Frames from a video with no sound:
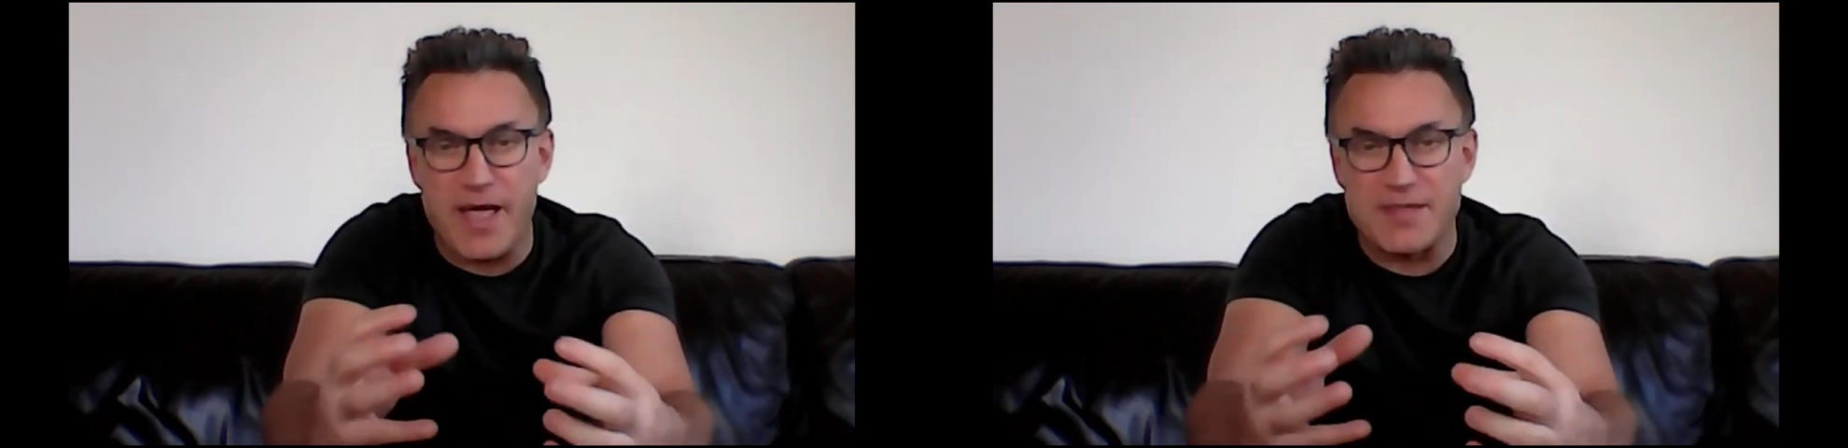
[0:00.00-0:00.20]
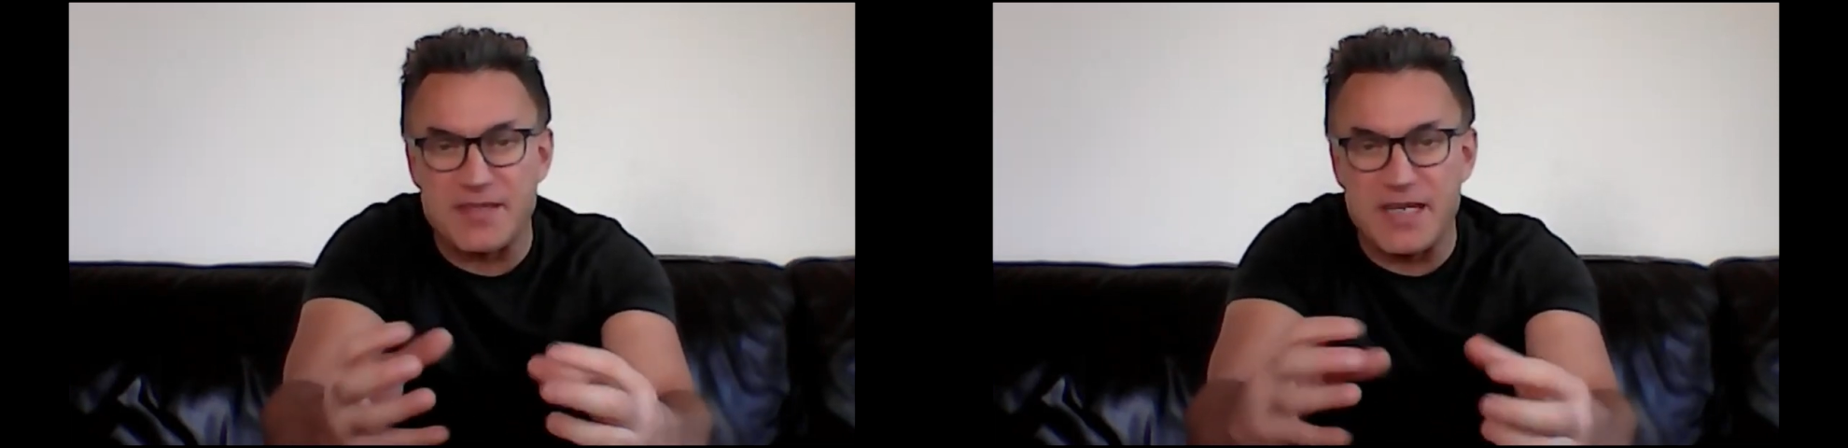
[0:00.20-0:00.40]

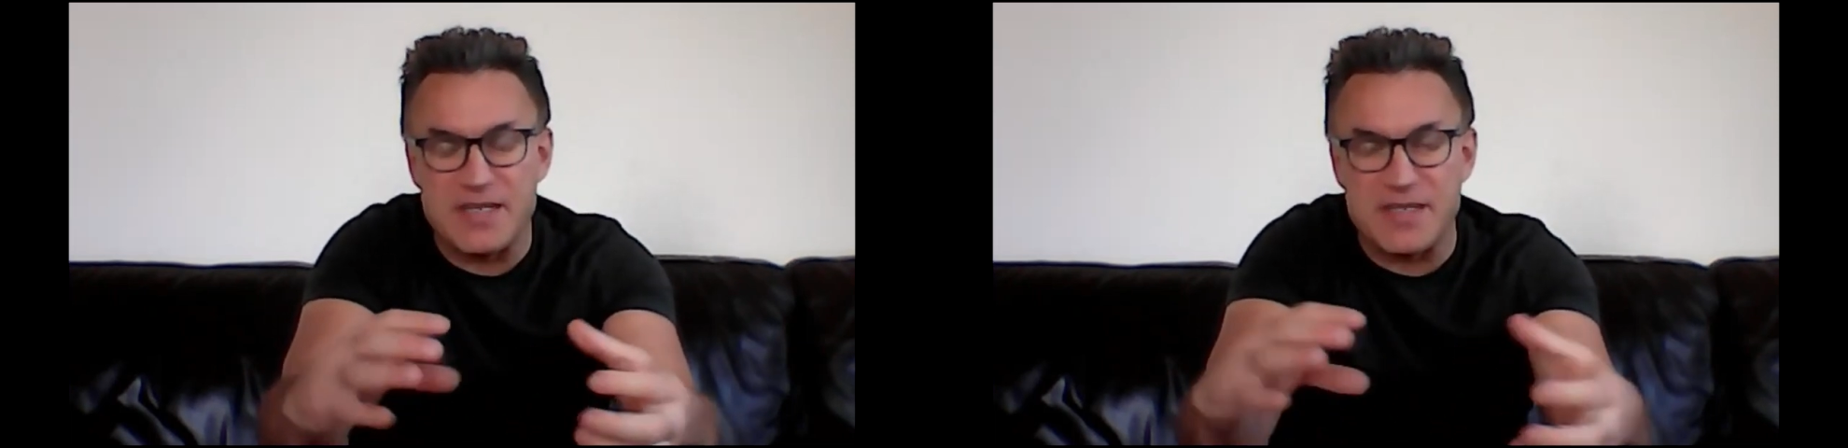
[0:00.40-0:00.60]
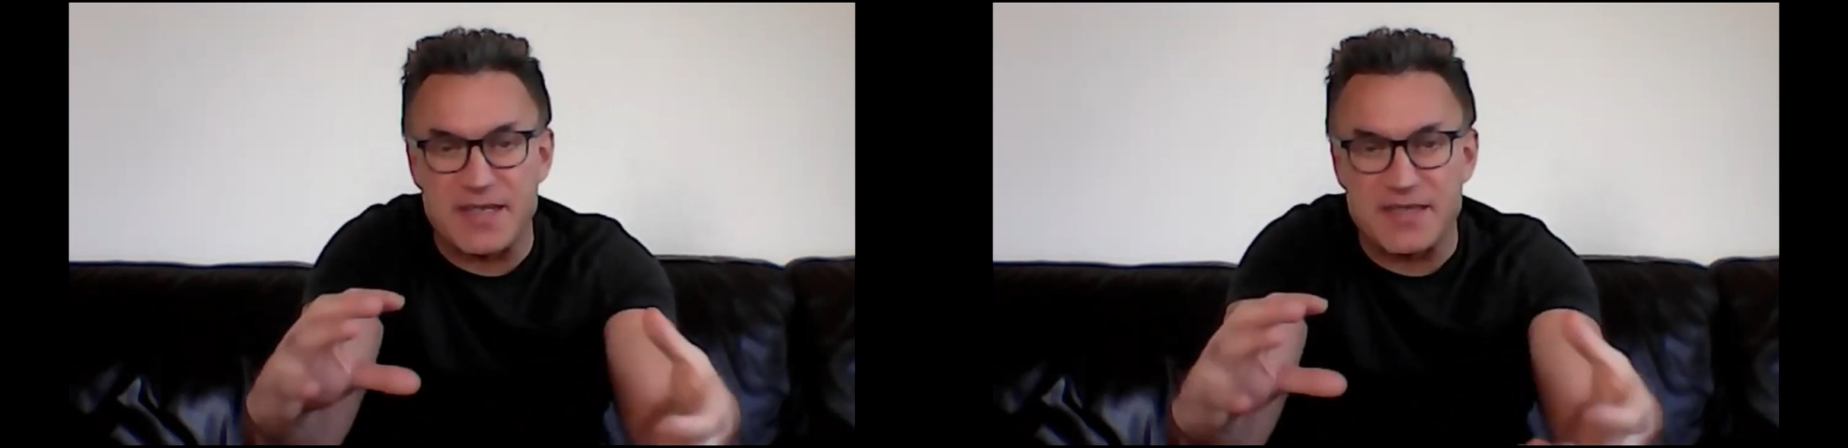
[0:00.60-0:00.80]
and
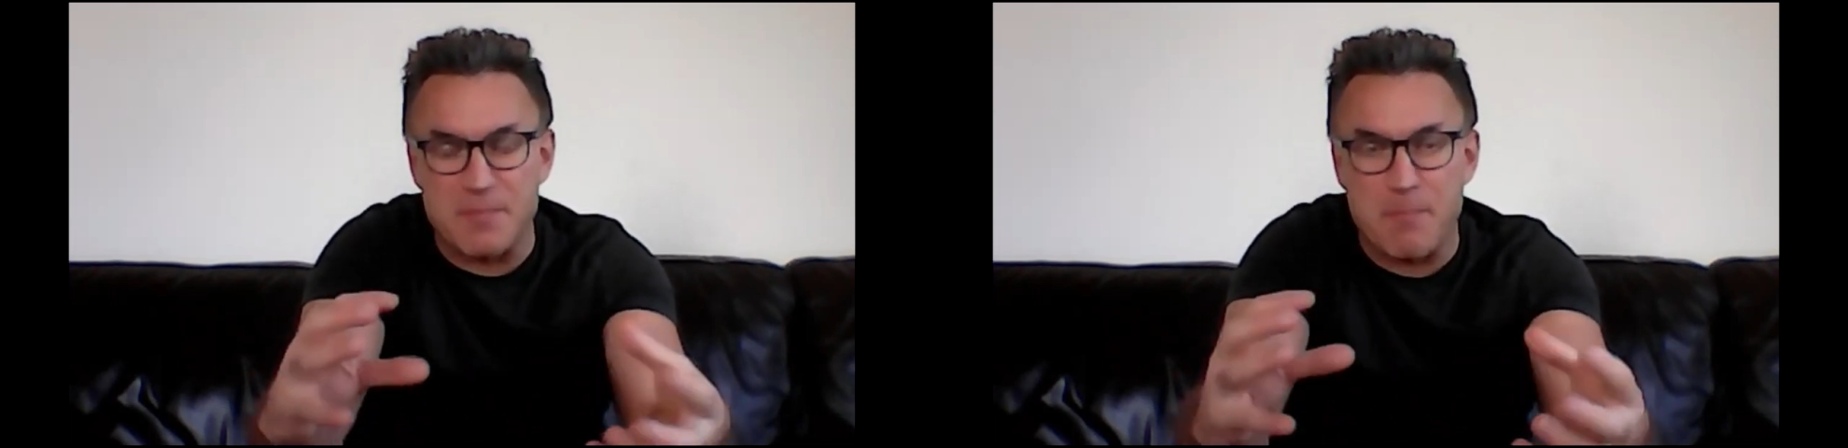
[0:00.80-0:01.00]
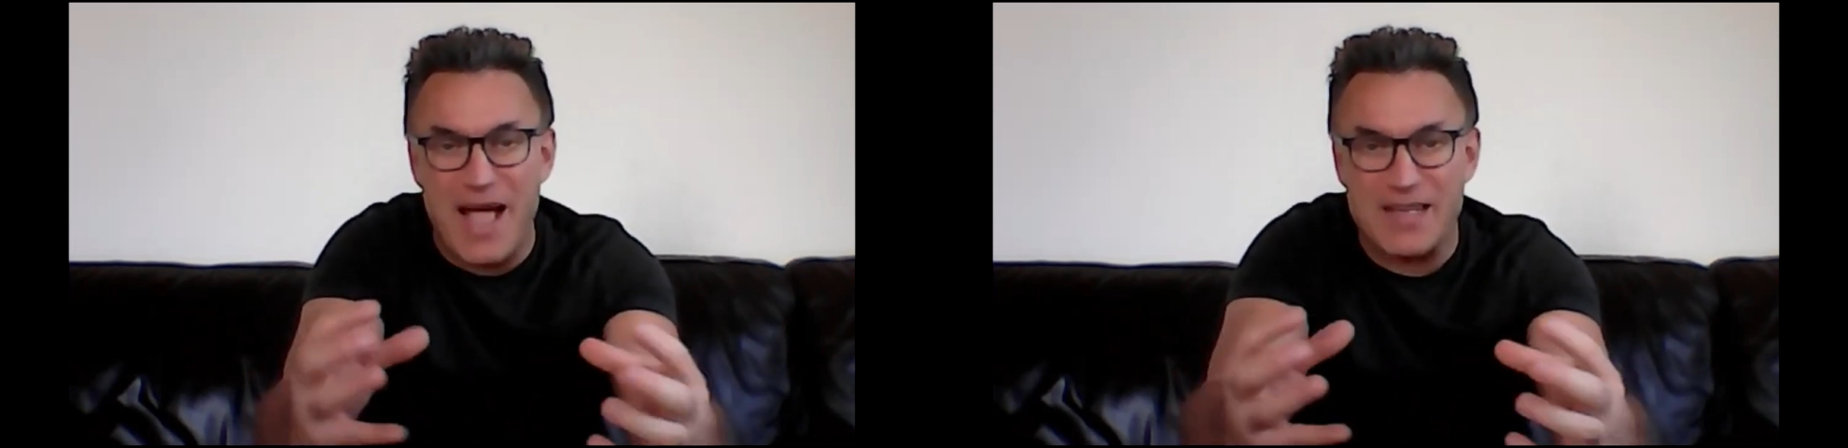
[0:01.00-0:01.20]
syntax
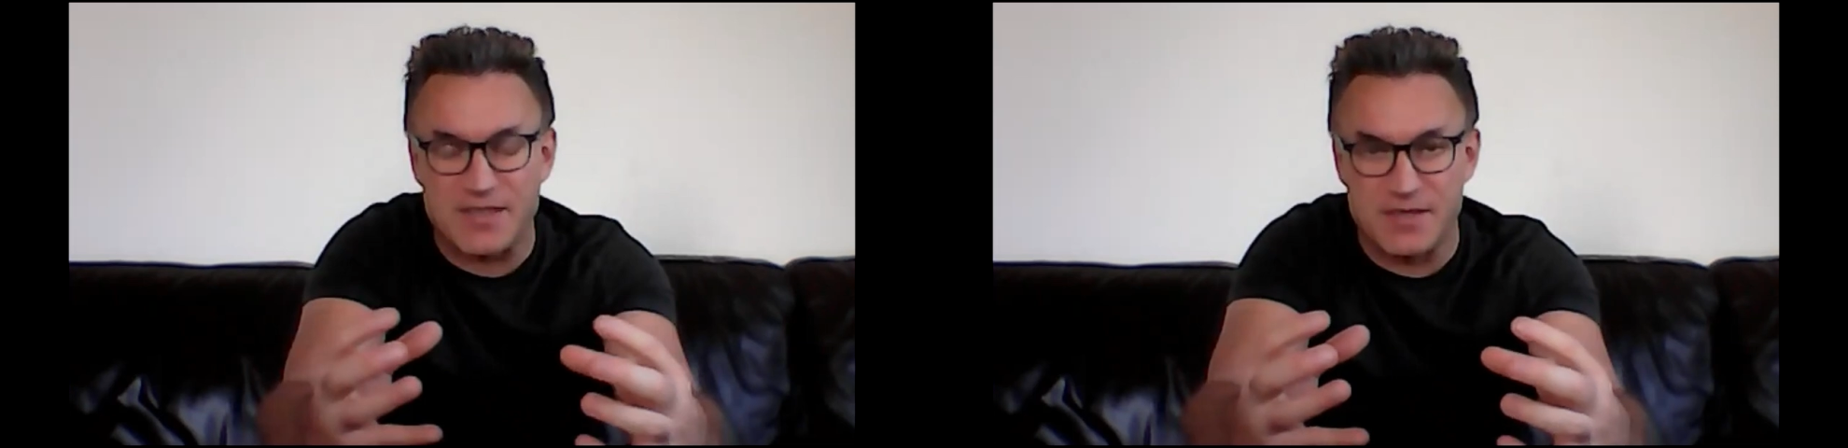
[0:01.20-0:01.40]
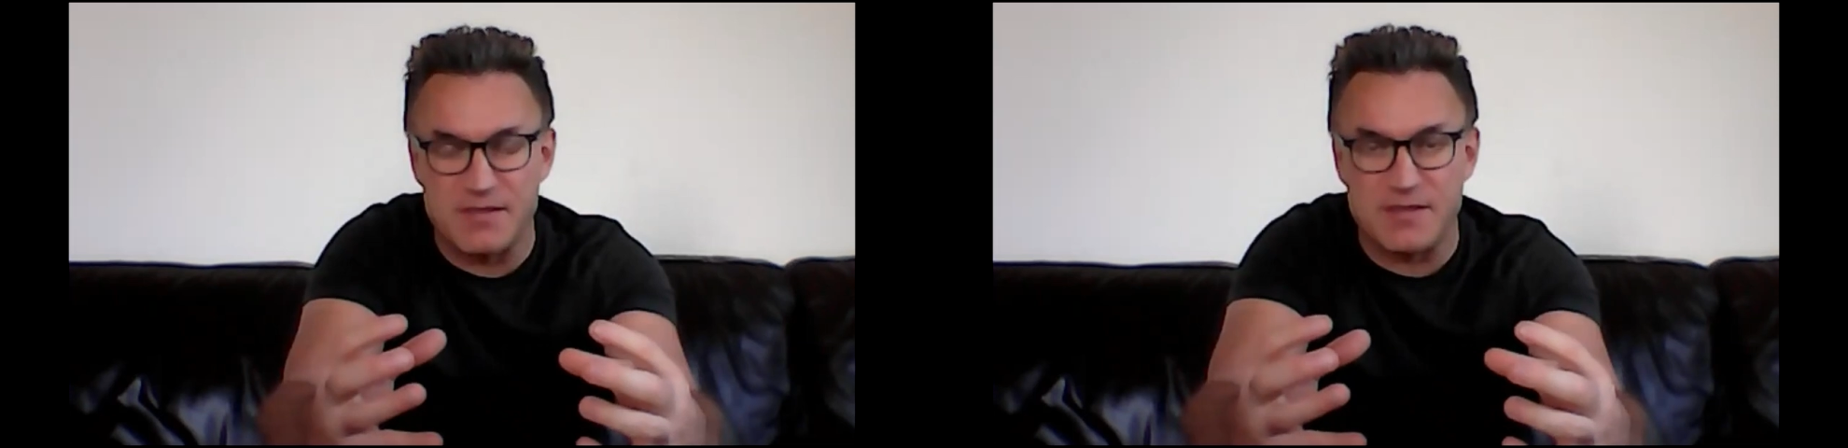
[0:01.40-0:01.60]
and
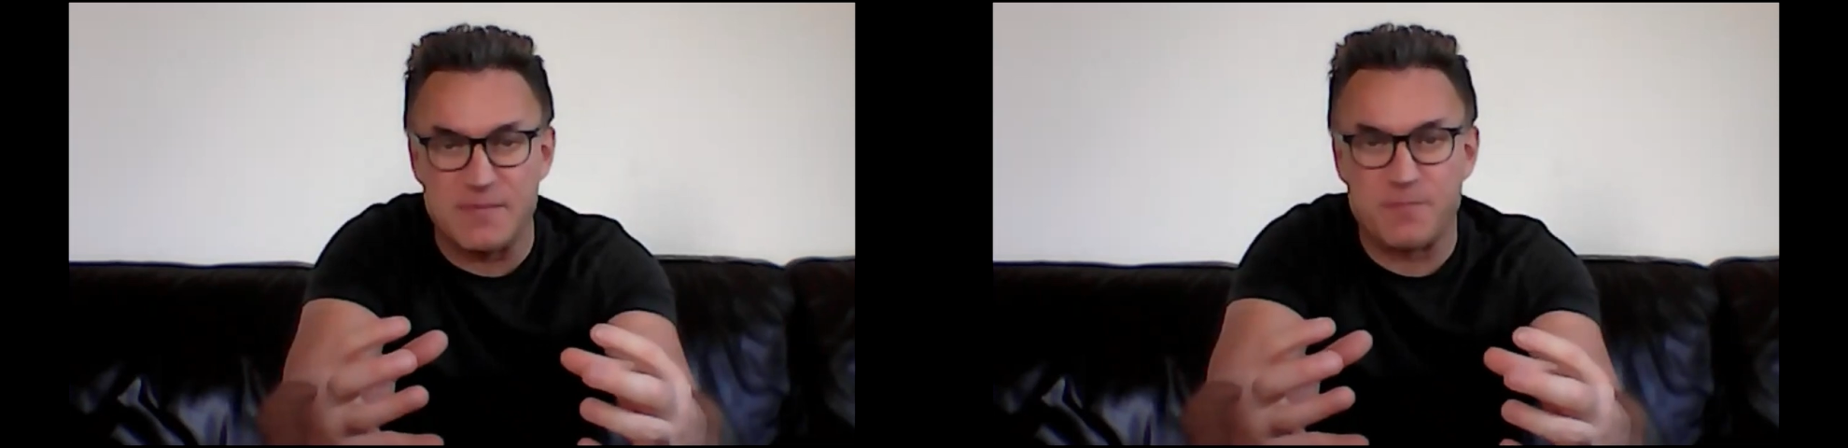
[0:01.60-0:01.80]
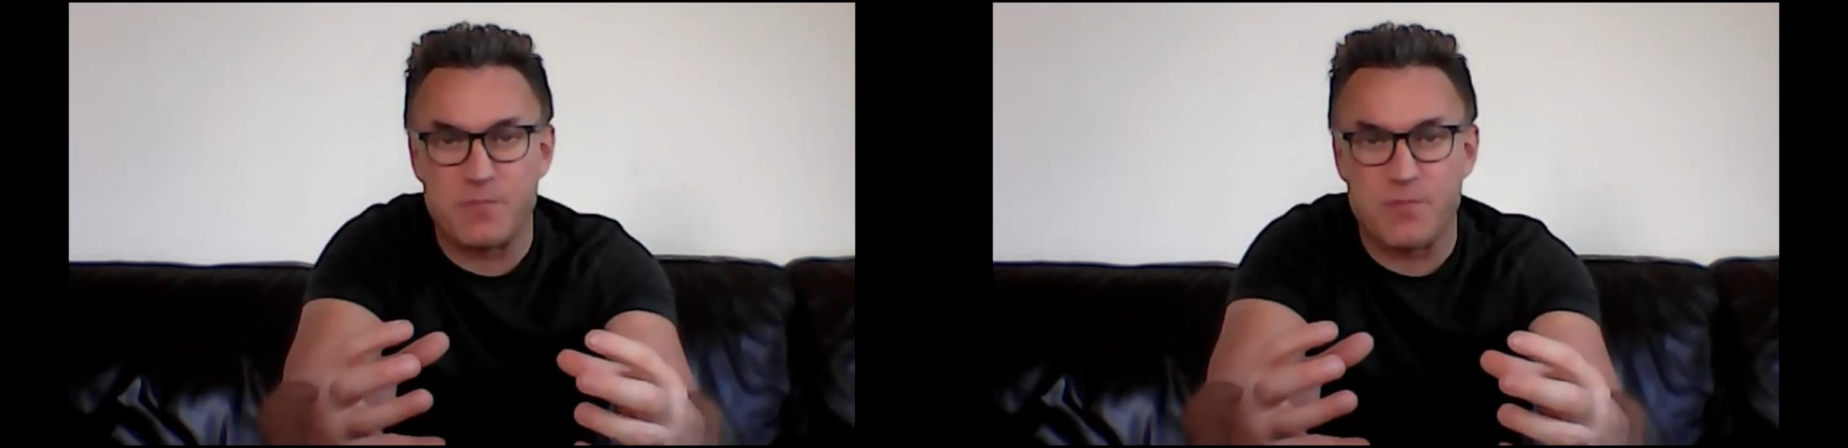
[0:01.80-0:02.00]
patterns,